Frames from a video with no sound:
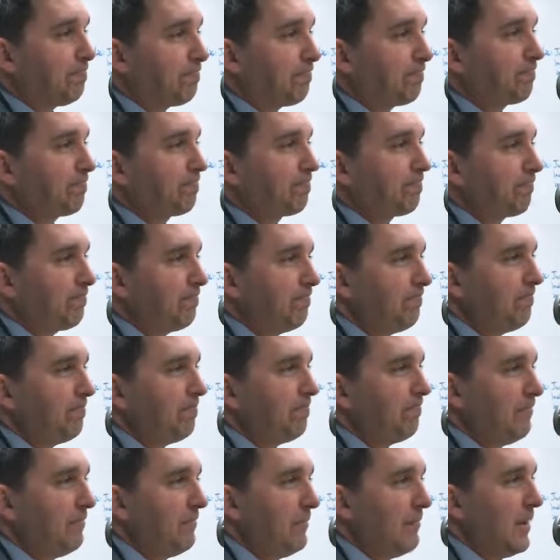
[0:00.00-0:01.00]
sounds
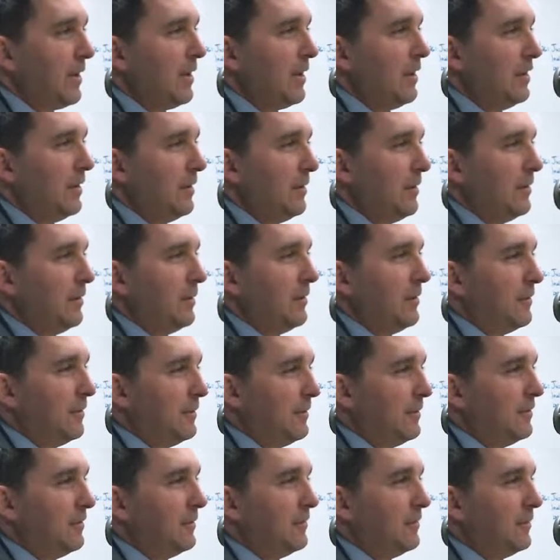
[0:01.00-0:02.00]
good. Sounds
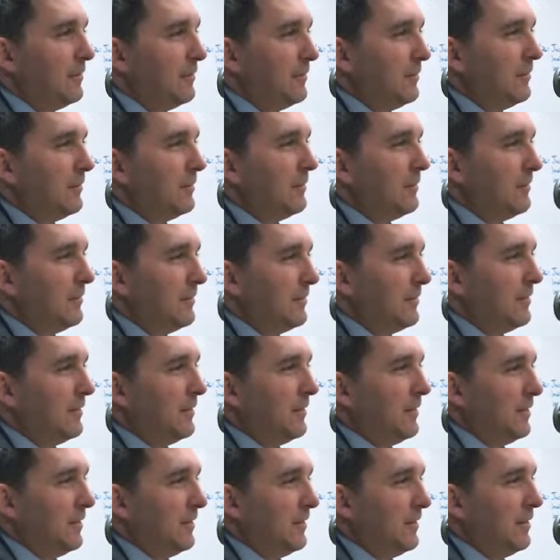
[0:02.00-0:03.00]
like. Uh Sounds like
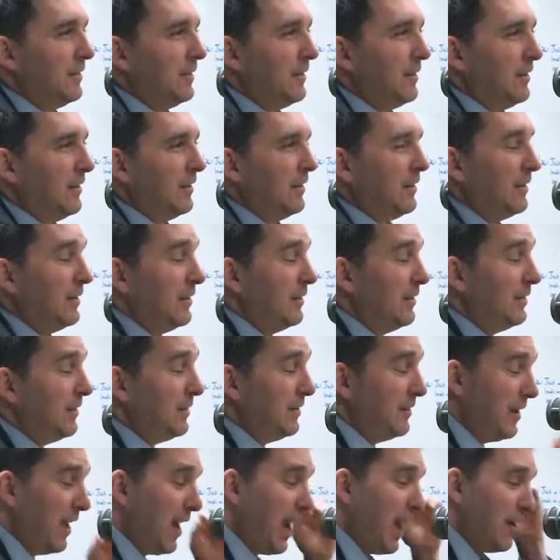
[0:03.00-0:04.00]
a new adventure for you.
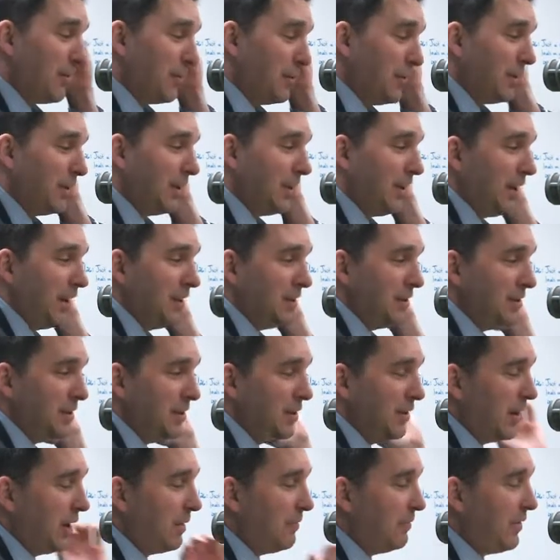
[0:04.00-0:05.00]
Yeah, it really is. You
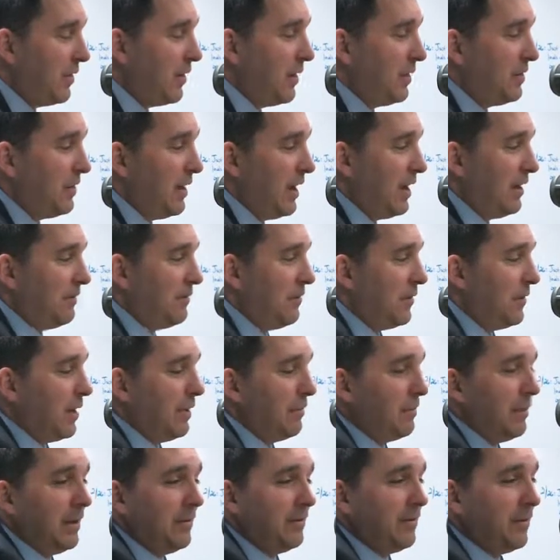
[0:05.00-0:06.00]
know, and I'm very thankful, and
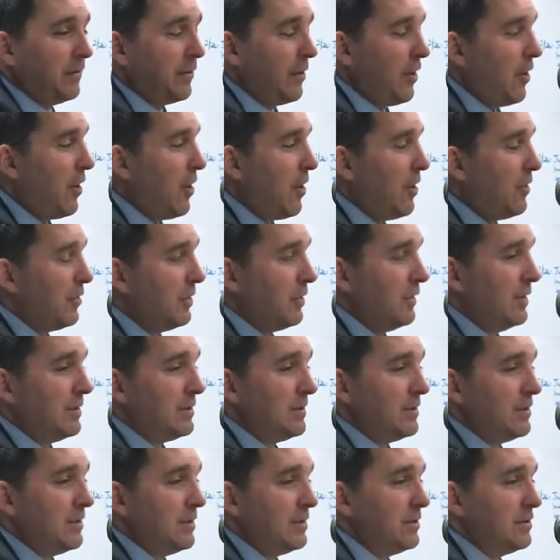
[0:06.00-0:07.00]
I'm thankful to all the
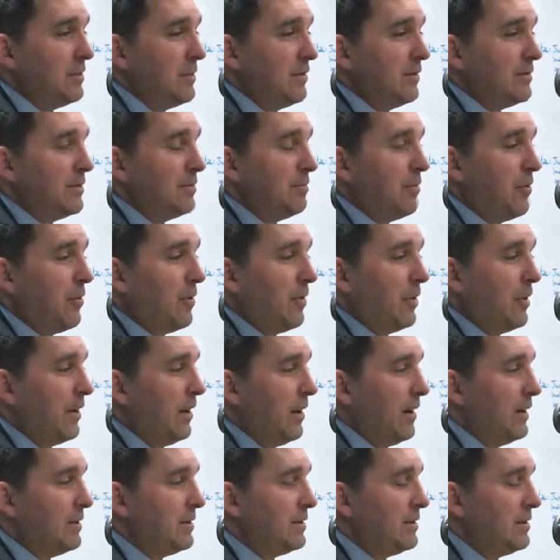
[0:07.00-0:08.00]
listeners who have supported
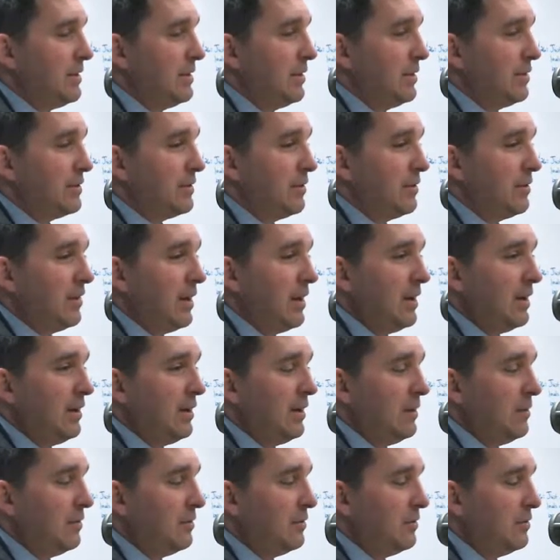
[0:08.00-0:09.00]
us. You know, so thank
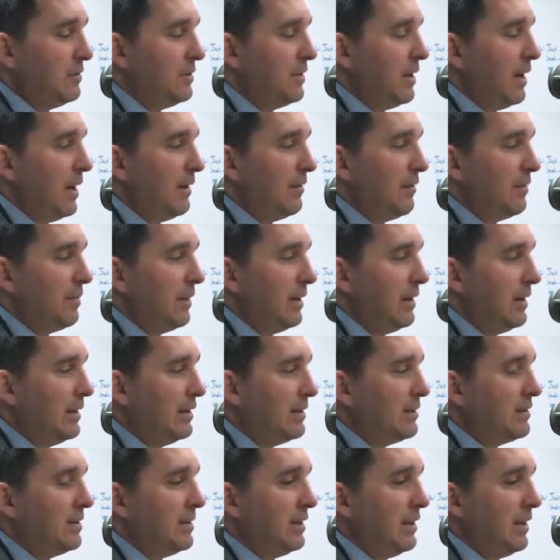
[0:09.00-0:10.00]
you to everybody
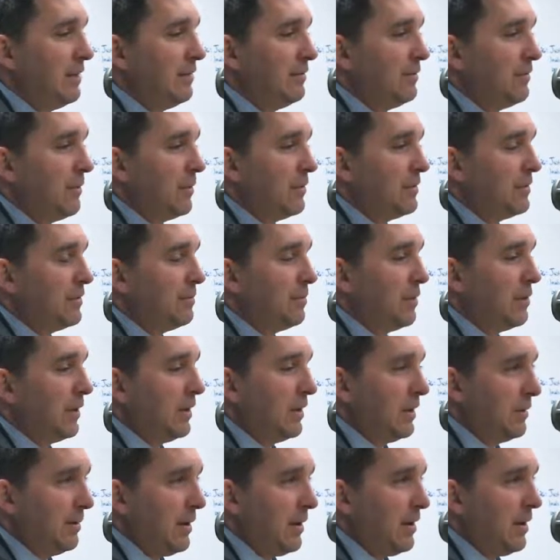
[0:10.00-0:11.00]
listening for supporting
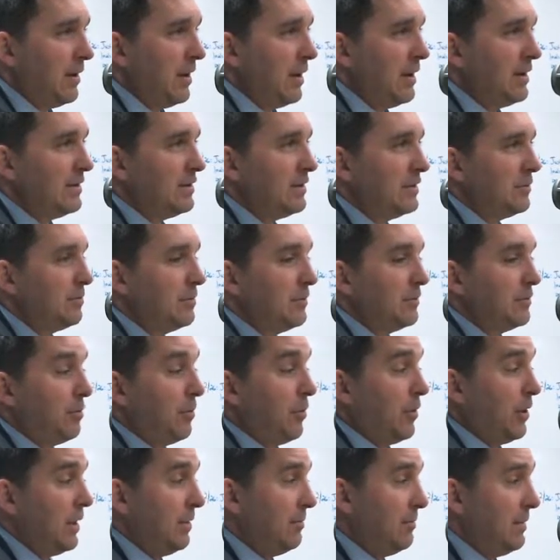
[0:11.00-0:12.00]
the Paradise,
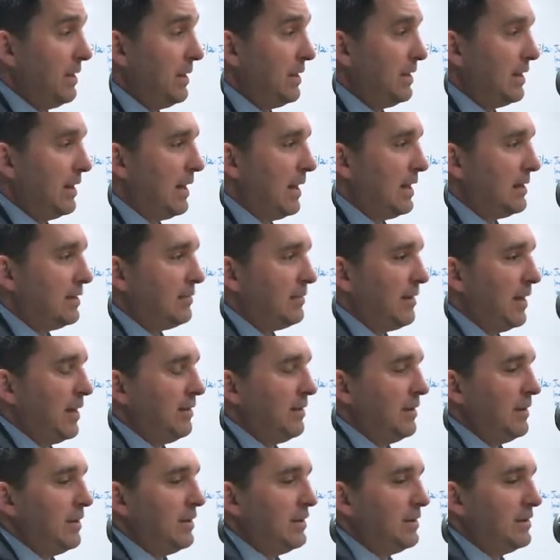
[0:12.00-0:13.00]
supporting me in the last five
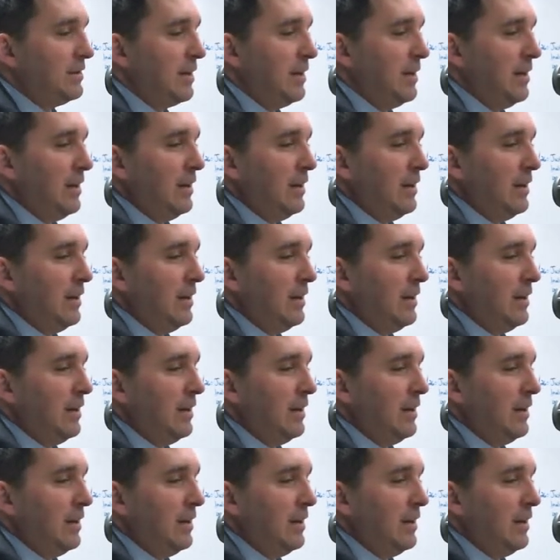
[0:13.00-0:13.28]
years.